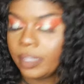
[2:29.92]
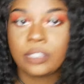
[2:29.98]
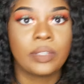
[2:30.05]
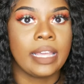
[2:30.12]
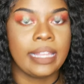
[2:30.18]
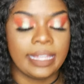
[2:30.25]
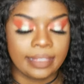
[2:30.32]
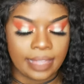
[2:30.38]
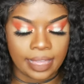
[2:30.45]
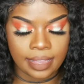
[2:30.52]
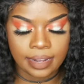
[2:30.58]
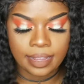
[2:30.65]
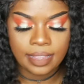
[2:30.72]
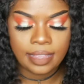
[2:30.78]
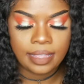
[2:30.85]
So I like
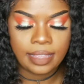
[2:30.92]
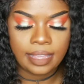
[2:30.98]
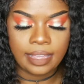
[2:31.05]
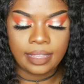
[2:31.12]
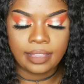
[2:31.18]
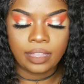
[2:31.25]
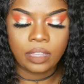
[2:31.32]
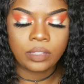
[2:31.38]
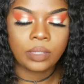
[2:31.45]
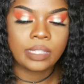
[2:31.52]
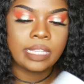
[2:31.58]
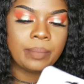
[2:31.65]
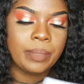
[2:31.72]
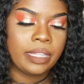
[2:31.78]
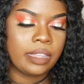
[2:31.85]
that. And they also
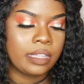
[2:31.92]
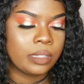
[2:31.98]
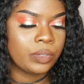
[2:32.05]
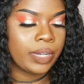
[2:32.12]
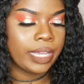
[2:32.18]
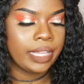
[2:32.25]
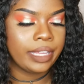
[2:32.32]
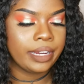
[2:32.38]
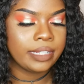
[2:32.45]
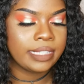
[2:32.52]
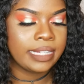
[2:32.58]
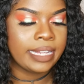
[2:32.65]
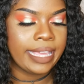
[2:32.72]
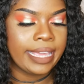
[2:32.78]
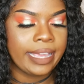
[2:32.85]
sent me this right here. It's
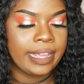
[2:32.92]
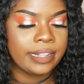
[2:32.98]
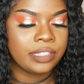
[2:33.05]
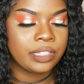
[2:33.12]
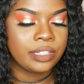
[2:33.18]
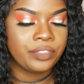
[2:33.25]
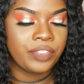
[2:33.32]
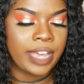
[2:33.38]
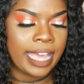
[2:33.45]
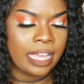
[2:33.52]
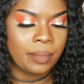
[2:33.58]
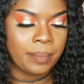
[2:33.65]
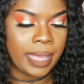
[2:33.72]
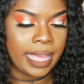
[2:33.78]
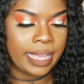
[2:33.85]
an
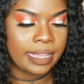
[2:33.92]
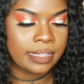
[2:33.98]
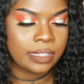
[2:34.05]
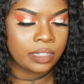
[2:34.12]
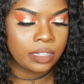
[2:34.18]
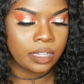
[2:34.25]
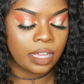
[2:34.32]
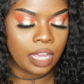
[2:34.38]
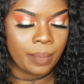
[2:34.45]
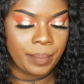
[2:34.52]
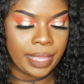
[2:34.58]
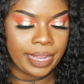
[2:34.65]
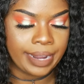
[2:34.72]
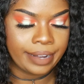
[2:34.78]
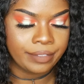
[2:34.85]
age-defying mask uh,
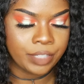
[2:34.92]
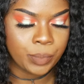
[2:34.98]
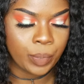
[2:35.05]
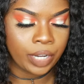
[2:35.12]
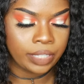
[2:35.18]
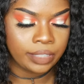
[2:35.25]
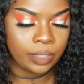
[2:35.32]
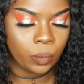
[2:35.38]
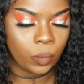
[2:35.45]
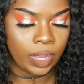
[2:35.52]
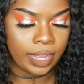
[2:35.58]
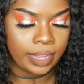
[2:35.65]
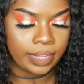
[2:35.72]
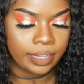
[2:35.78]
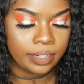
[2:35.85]
made out of a sparkling
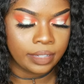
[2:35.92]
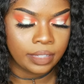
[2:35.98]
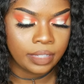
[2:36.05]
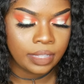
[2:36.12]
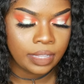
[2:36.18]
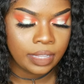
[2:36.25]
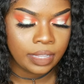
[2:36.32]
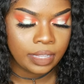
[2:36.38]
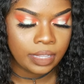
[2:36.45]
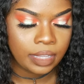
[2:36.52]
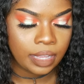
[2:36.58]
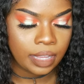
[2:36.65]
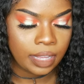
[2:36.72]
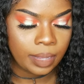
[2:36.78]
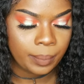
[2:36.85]
wine
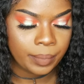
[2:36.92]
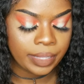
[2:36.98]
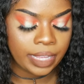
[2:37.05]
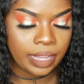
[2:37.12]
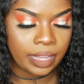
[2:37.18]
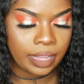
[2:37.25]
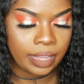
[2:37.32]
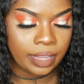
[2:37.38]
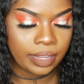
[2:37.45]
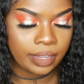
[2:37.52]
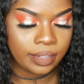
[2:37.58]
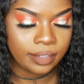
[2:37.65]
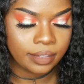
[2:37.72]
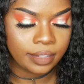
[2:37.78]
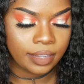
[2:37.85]
um, ca
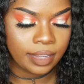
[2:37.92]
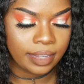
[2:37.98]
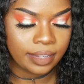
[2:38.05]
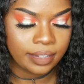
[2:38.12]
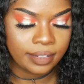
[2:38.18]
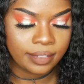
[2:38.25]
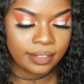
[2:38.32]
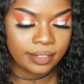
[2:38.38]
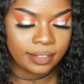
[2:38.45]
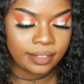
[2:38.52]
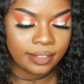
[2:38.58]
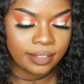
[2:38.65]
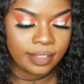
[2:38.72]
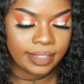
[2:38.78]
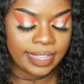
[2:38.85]
ca
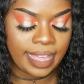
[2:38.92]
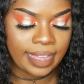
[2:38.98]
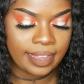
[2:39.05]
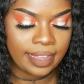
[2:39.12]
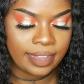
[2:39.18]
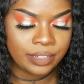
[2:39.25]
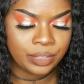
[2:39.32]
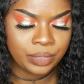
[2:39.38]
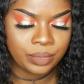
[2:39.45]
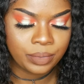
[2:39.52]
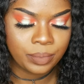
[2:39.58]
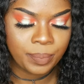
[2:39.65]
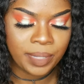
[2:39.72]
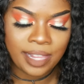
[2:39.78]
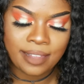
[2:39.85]

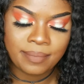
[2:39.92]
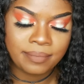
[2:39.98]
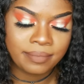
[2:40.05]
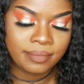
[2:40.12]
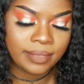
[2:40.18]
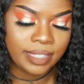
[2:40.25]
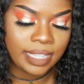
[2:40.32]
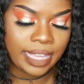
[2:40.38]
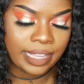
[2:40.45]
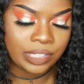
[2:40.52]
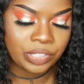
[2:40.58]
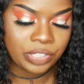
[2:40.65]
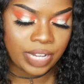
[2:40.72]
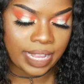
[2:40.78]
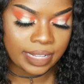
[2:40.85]
Kakadu plum
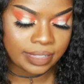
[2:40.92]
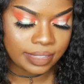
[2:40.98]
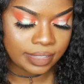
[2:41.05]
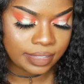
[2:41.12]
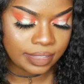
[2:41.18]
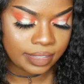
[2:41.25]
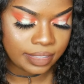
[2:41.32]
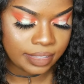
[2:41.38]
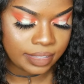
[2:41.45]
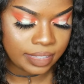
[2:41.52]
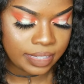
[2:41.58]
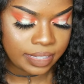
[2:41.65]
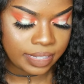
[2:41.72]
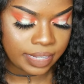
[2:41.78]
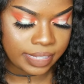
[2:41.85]
extract.
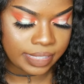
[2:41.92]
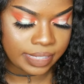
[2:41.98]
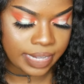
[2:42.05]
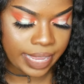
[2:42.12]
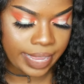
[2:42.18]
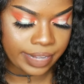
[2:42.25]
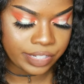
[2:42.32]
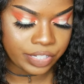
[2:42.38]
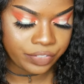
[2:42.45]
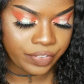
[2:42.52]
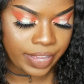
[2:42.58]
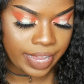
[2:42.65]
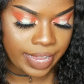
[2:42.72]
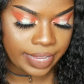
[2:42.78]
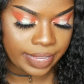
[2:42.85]
It's an
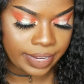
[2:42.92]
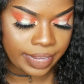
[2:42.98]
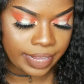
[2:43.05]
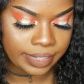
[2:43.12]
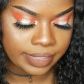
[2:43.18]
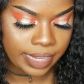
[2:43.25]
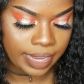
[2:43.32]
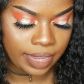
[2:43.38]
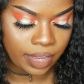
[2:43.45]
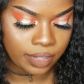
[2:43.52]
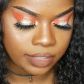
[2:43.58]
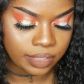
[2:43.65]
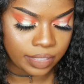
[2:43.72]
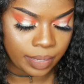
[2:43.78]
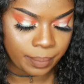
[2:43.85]
age-defying and
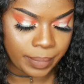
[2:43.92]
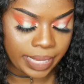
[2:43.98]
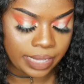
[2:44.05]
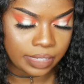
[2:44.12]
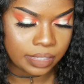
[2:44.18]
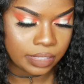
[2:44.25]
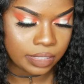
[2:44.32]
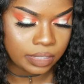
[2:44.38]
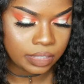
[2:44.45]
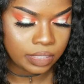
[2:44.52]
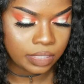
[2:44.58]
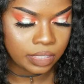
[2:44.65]
antioxidant mask.